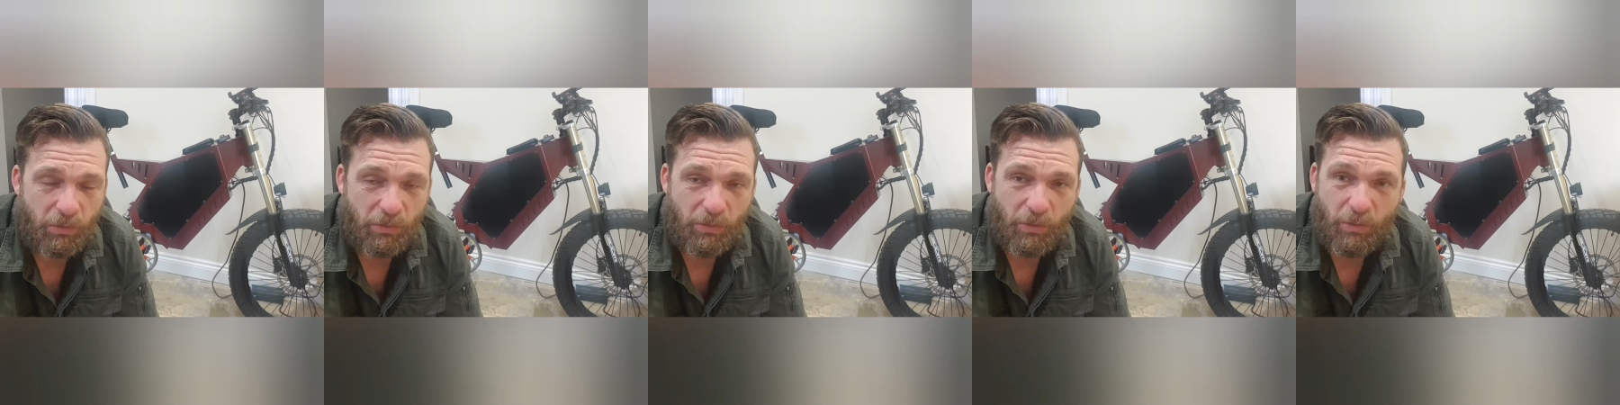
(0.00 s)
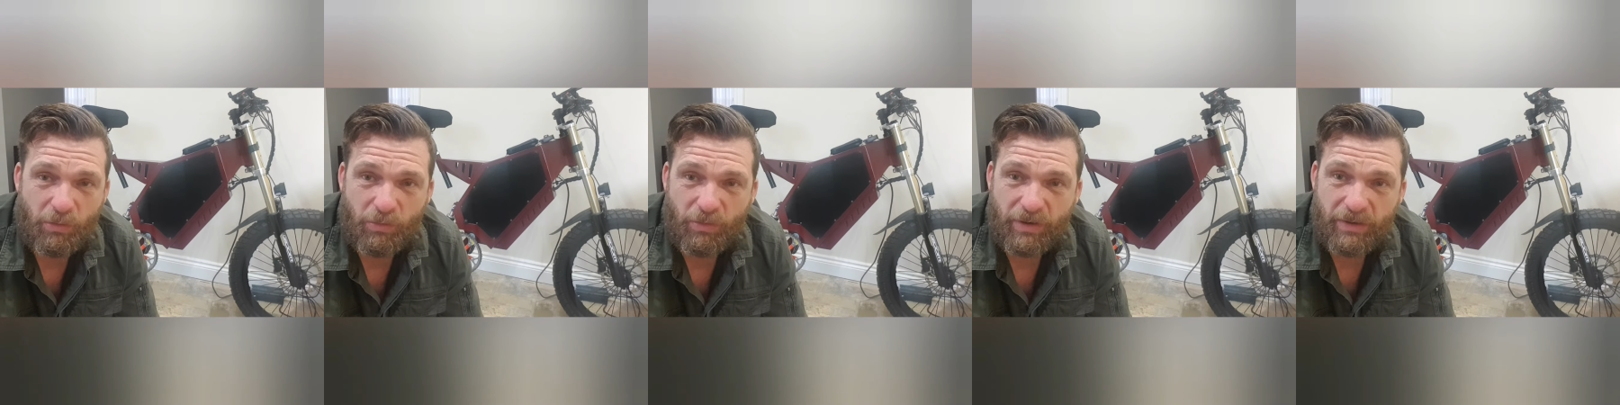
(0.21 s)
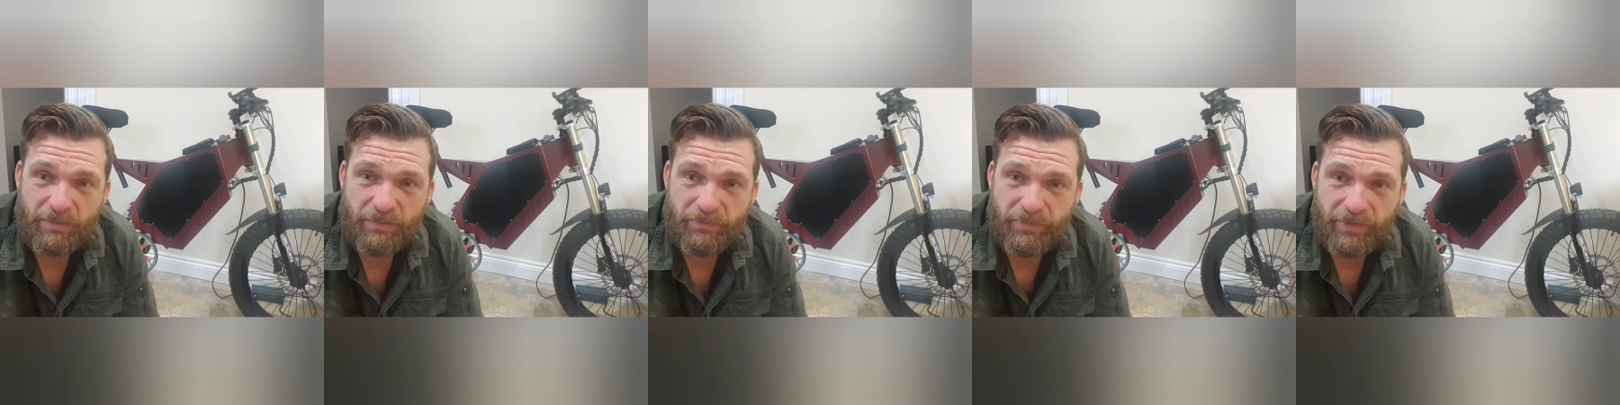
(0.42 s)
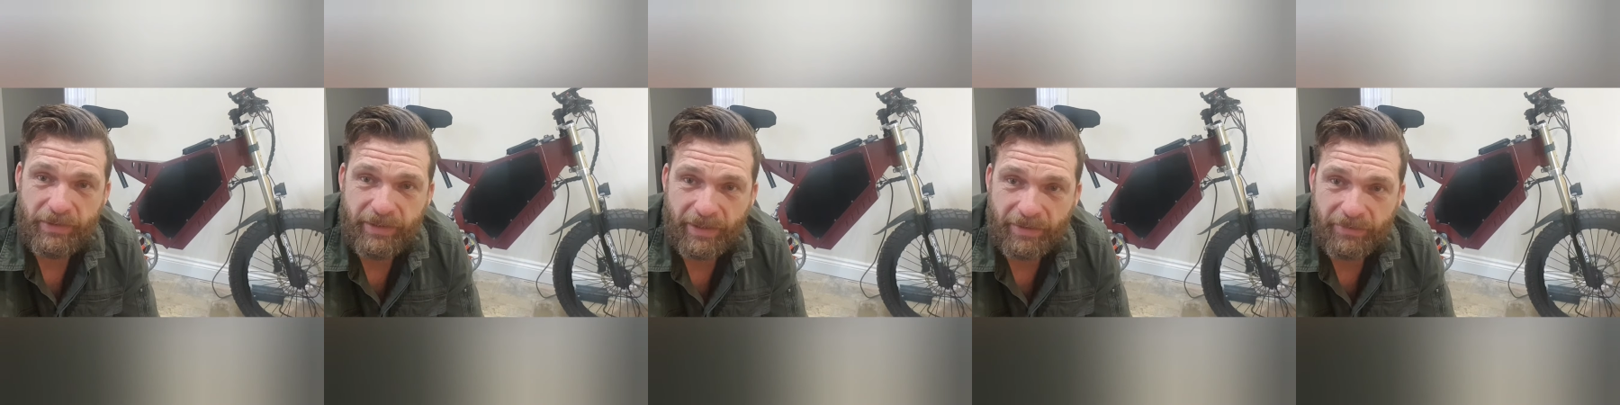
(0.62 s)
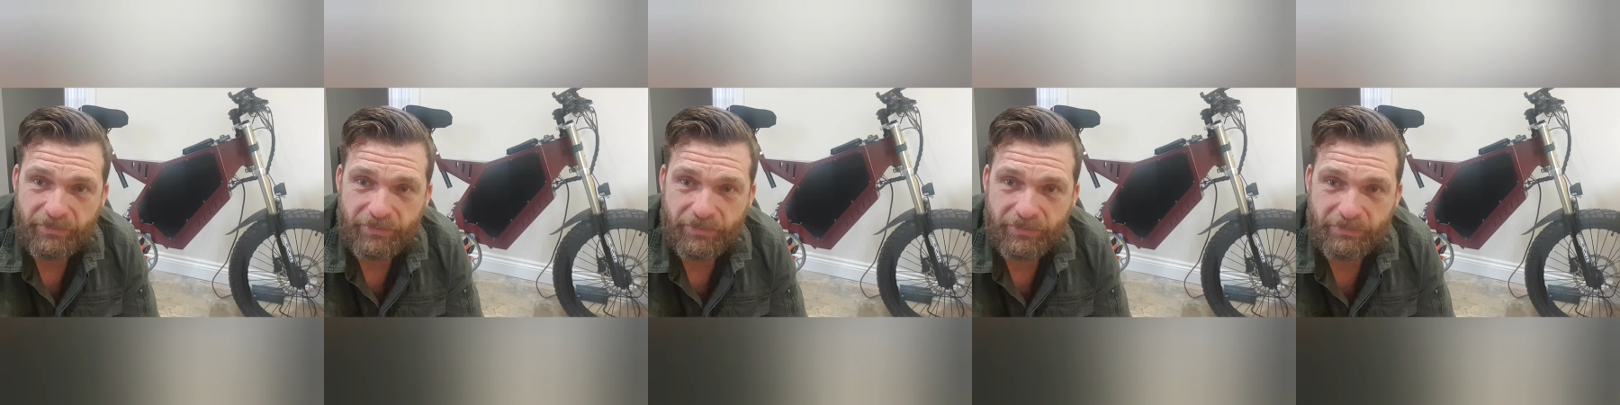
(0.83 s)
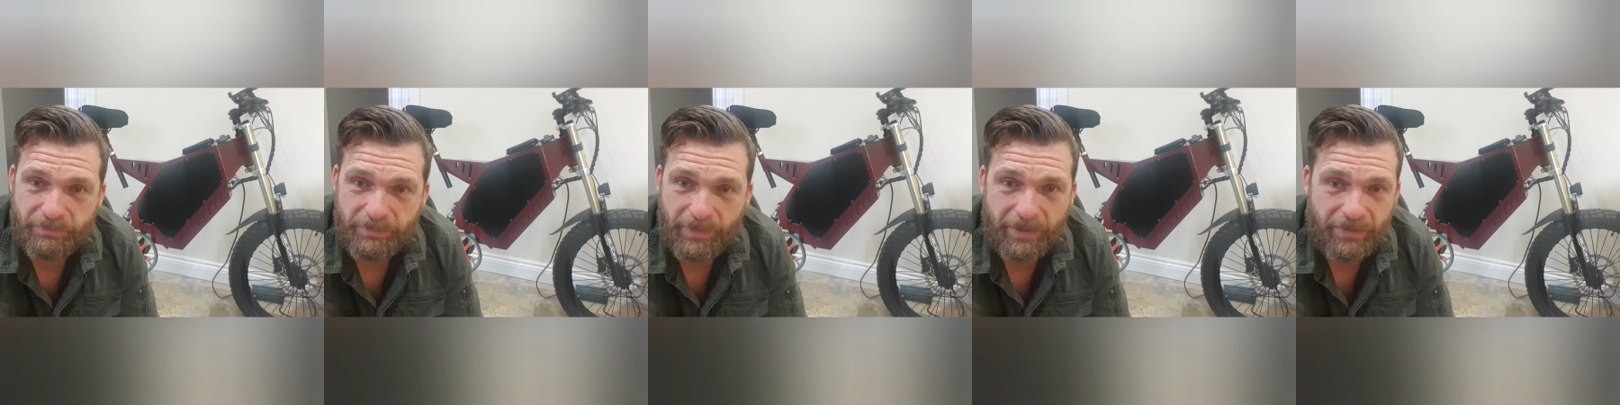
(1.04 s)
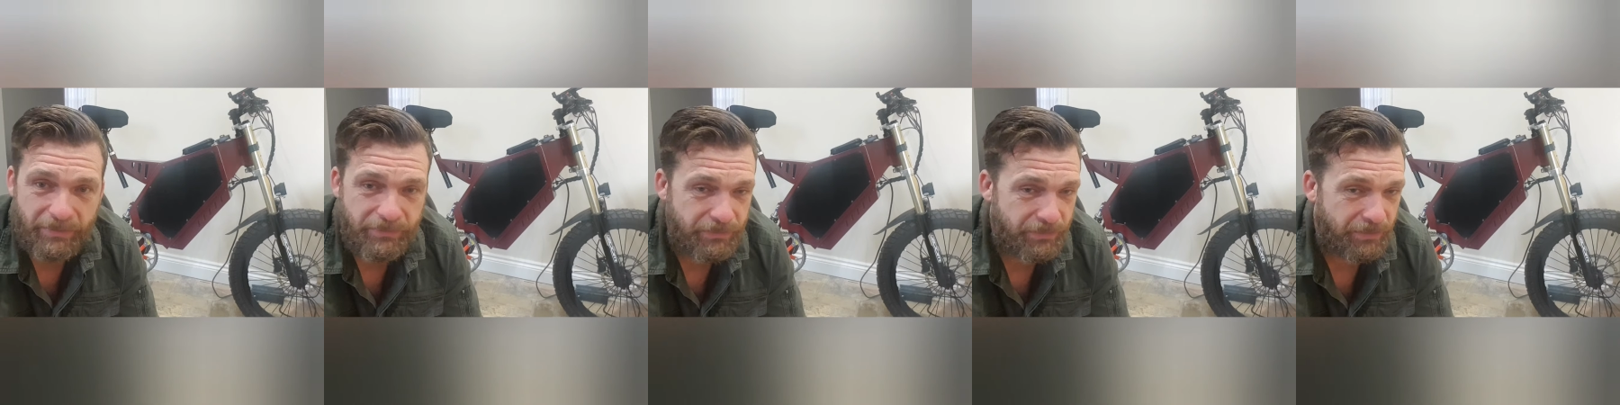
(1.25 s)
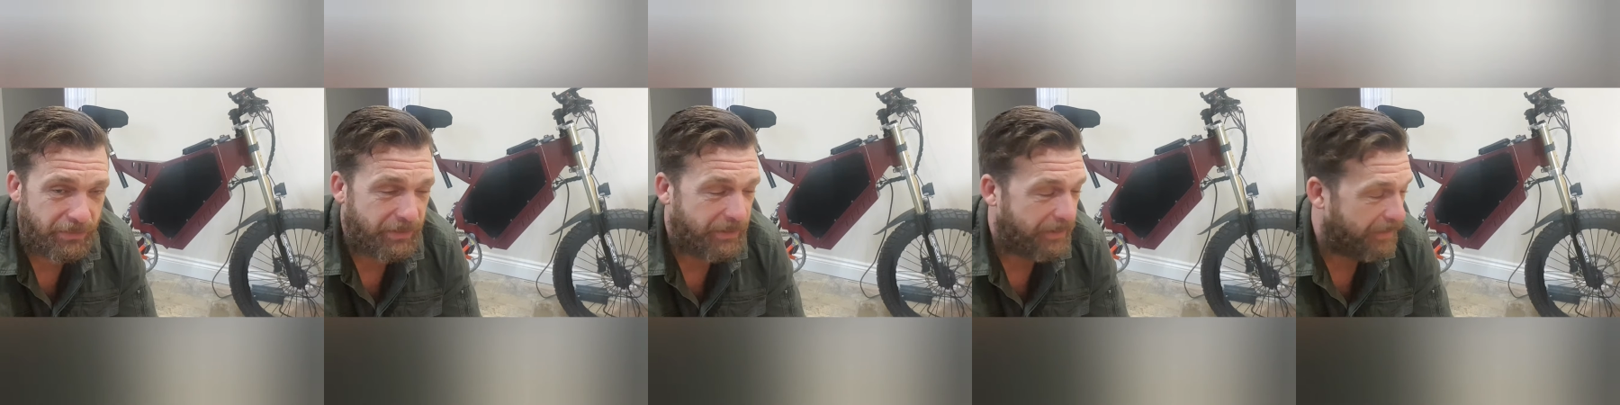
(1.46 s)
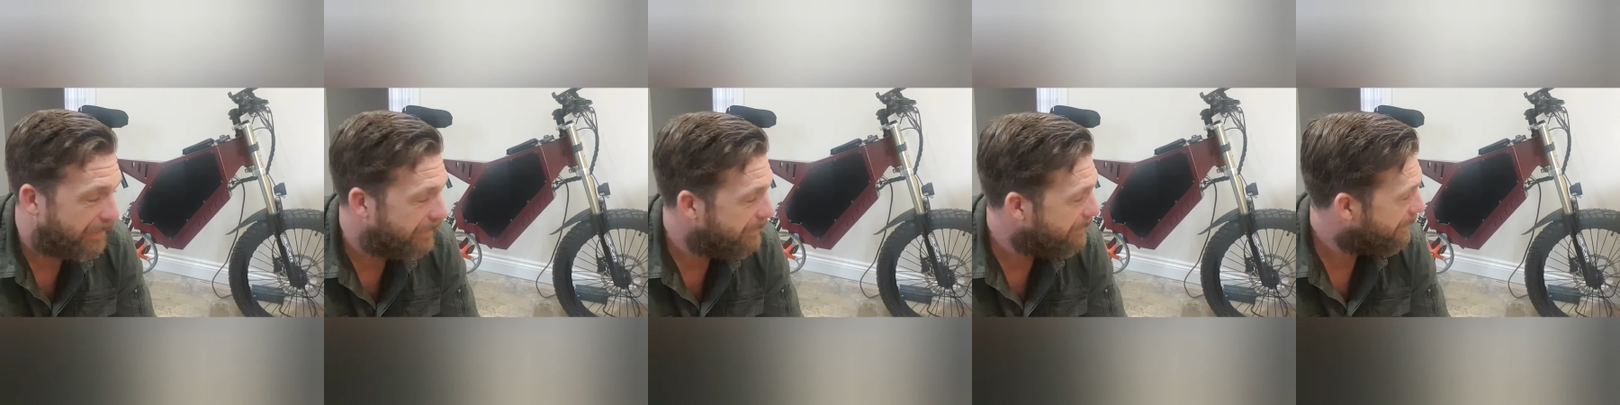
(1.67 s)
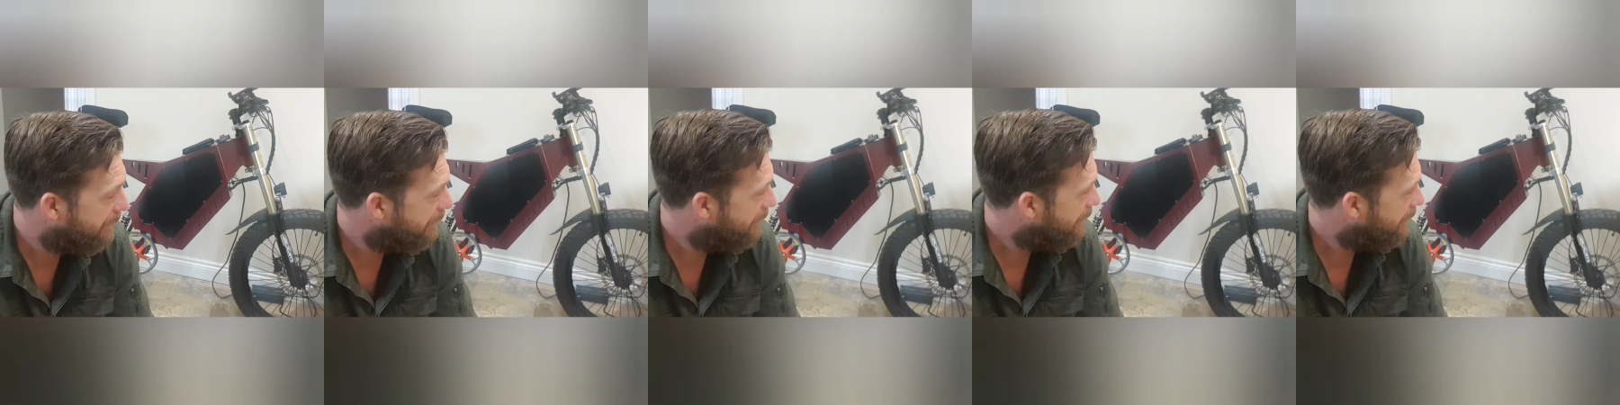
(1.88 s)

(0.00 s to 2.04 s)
alright videos, I suppose. I don't know.